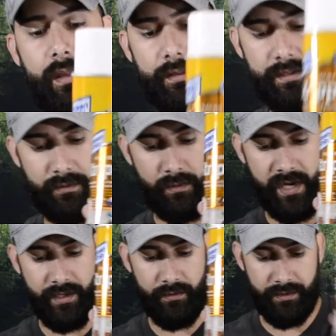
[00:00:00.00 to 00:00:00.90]
This is what I
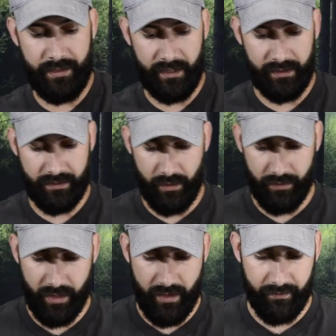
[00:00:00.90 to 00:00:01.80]
use to get this
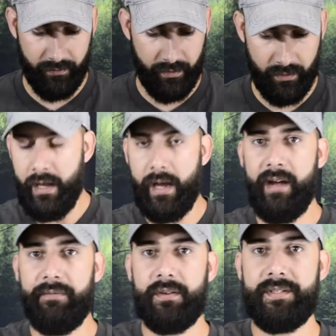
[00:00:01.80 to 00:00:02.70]
coating off.
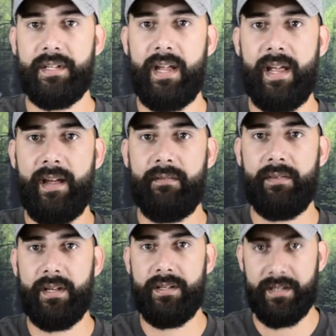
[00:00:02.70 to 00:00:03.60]
First thing I have
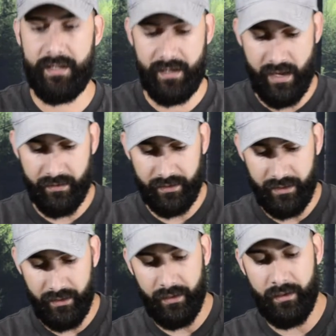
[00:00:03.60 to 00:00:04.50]
is an Allen key.